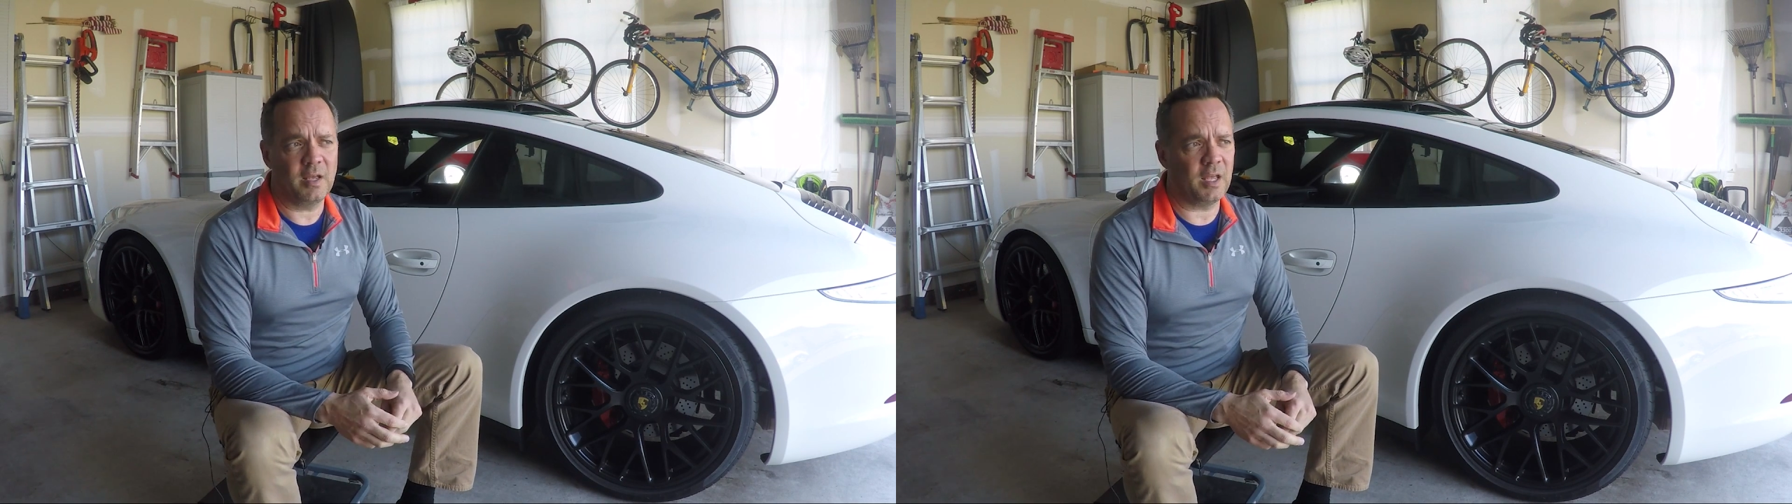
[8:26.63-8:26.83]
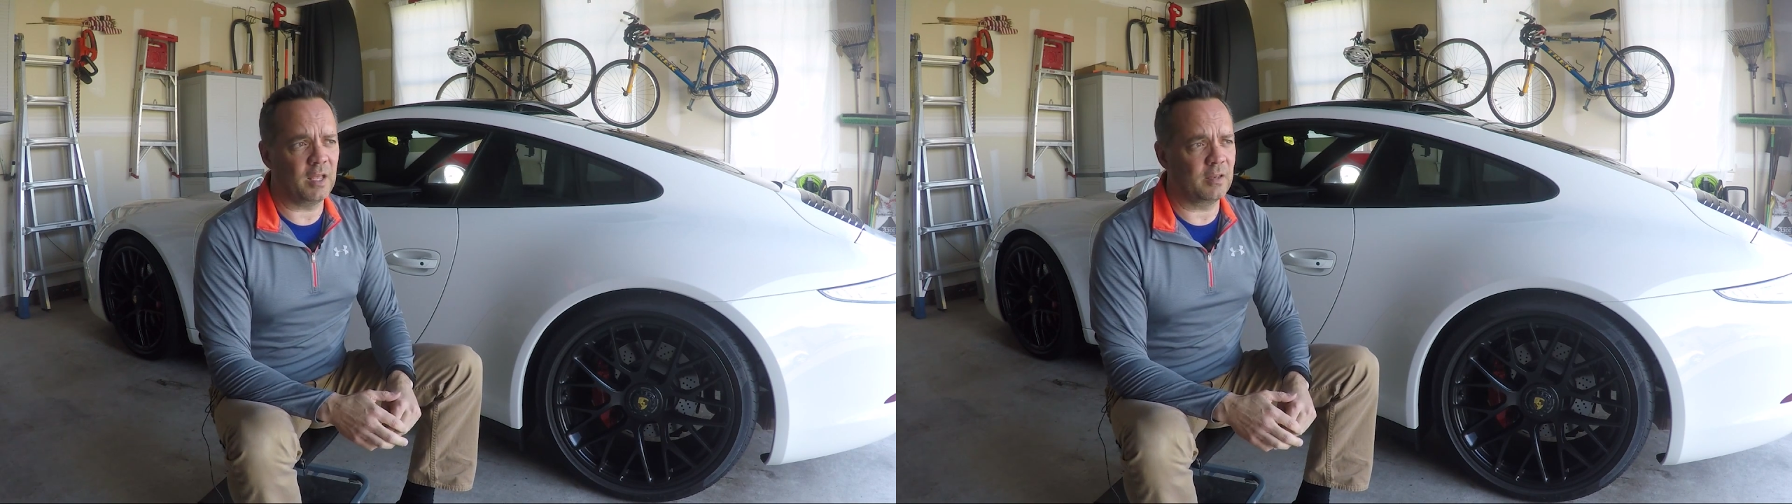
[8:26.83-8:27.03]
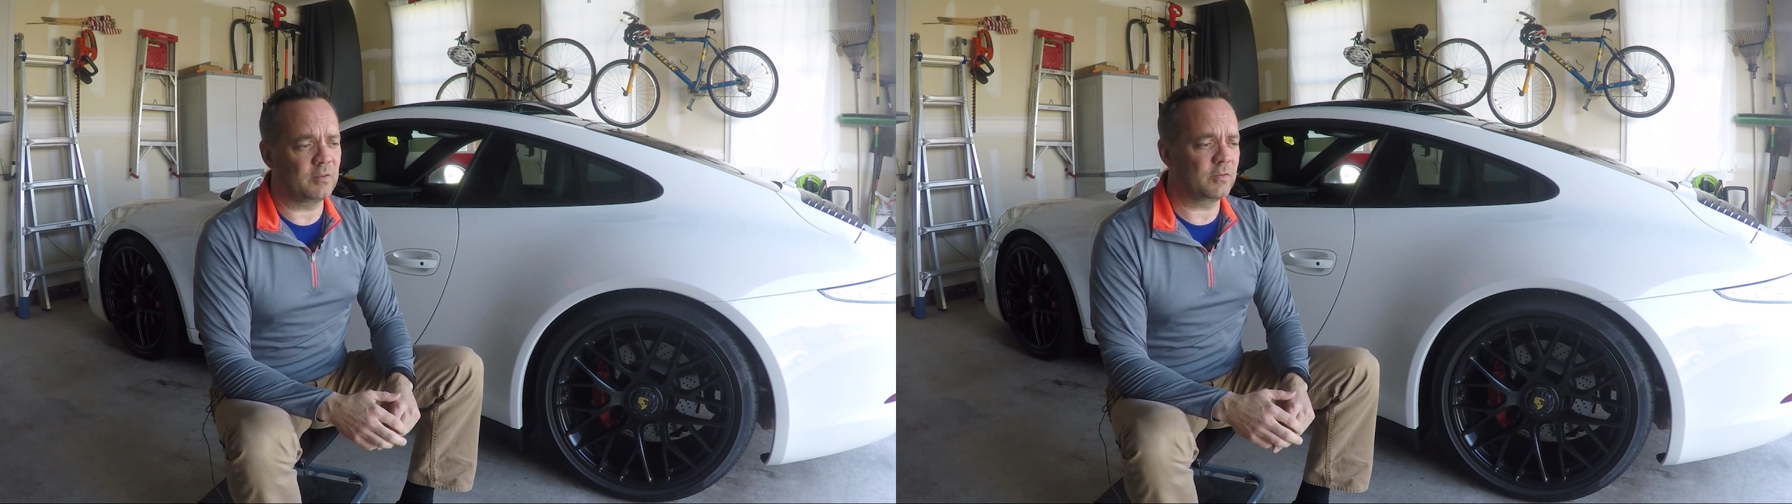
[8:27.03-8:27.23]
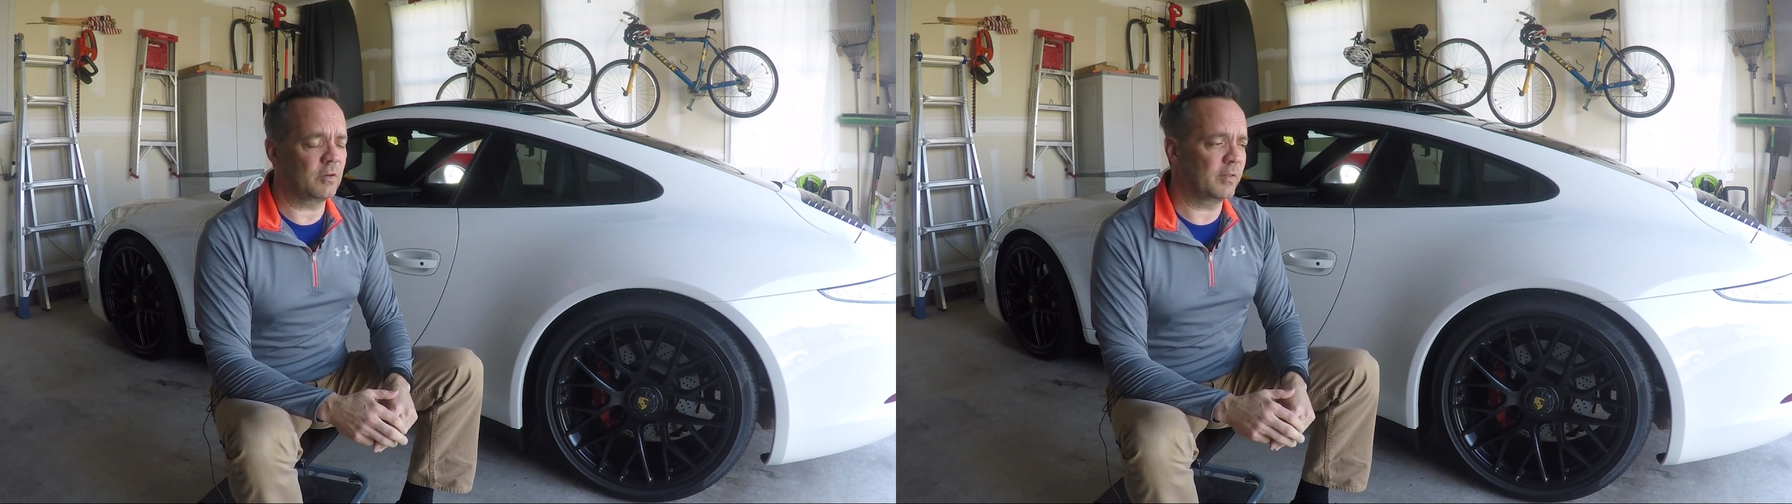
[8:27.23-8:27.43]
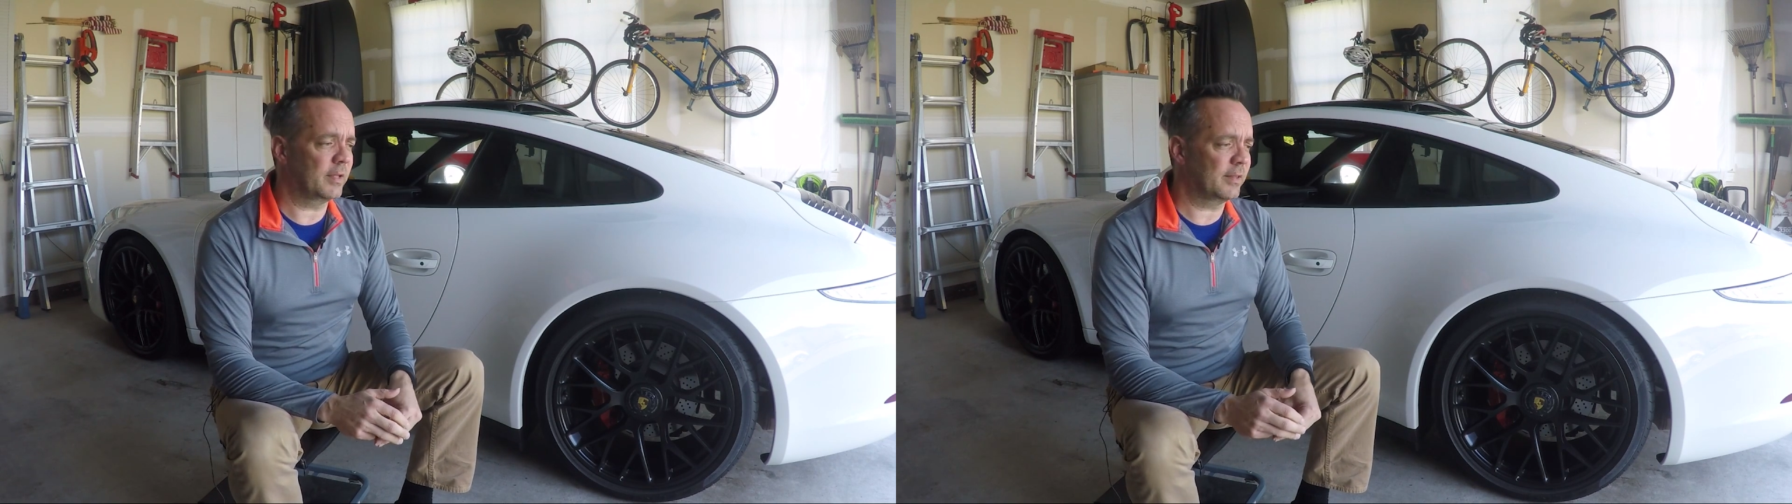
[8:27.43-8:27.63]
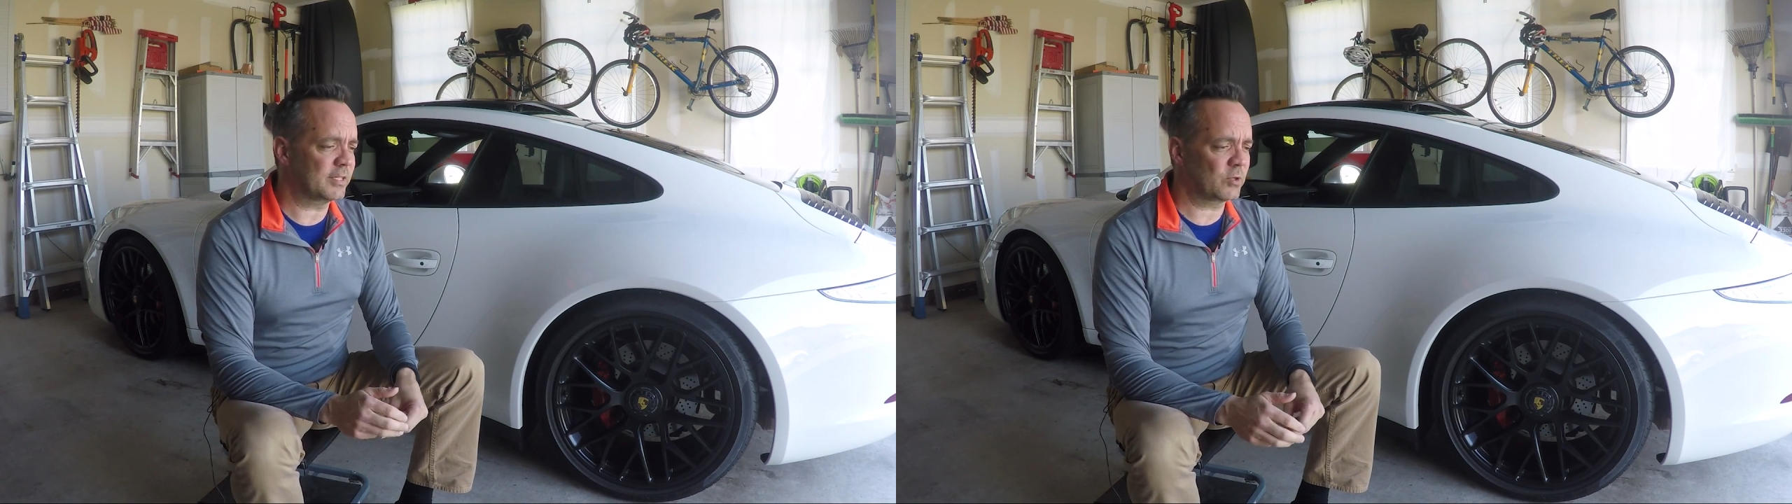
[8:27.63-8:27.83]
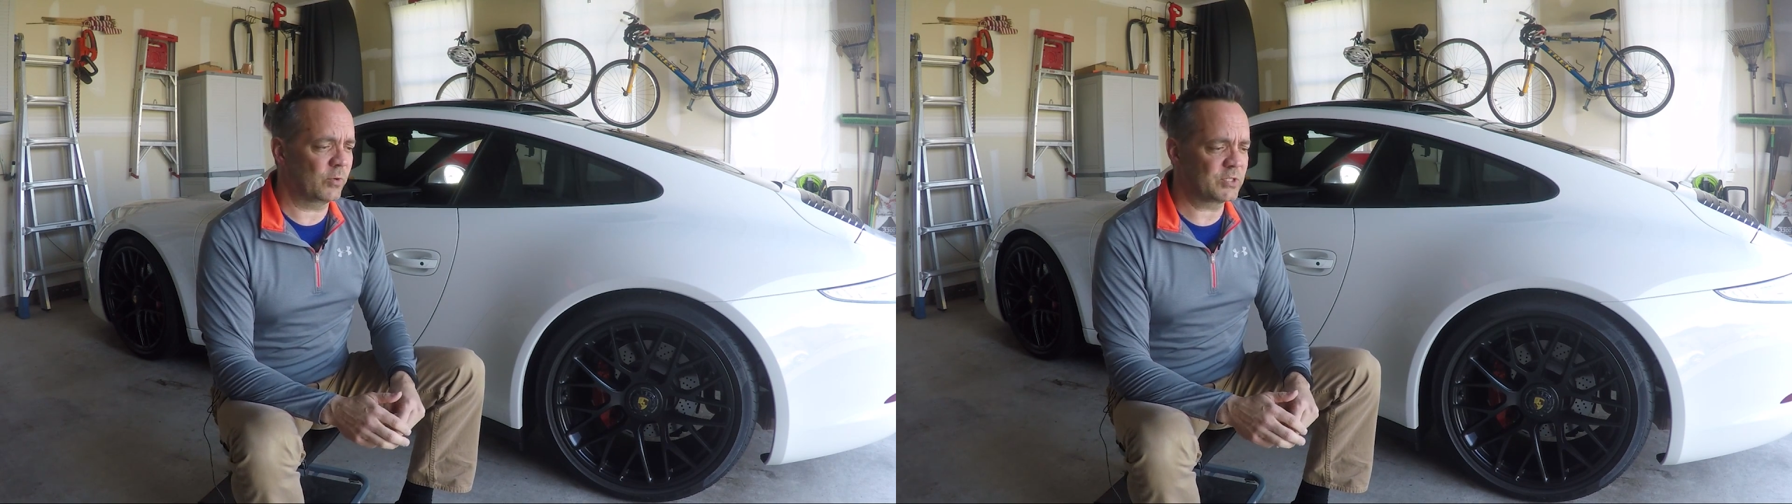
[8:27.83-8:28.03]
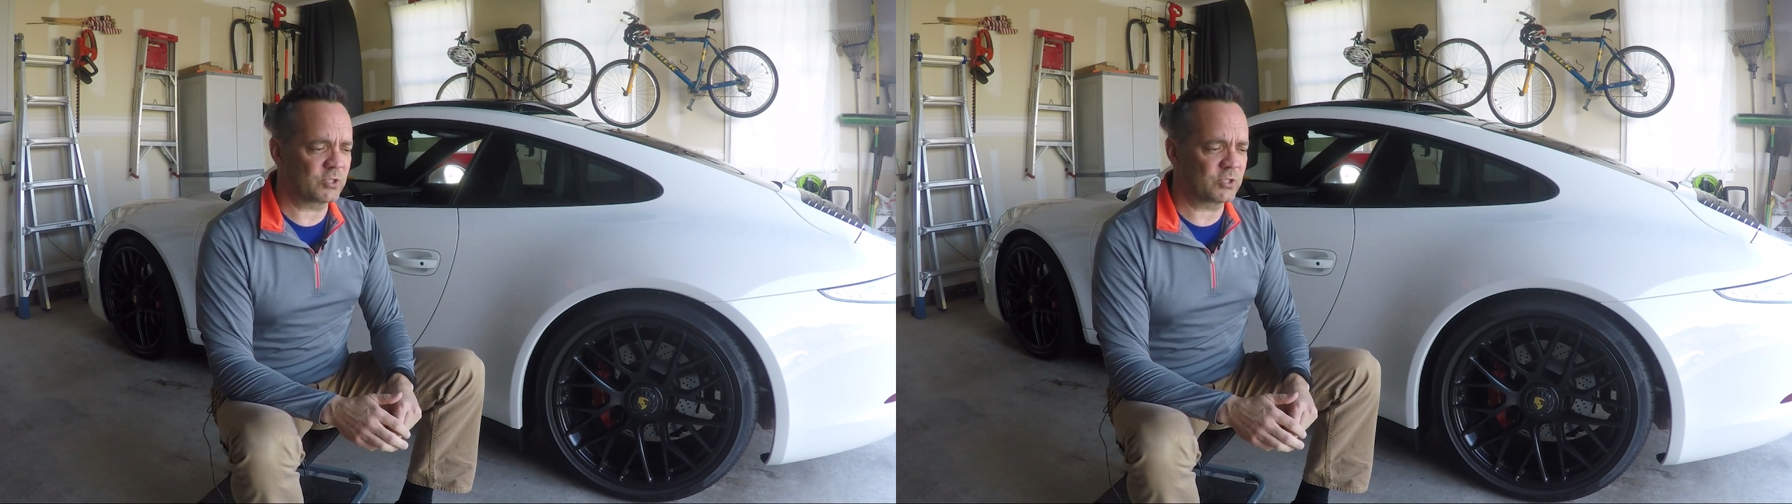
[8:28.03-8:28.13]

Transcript: and that's always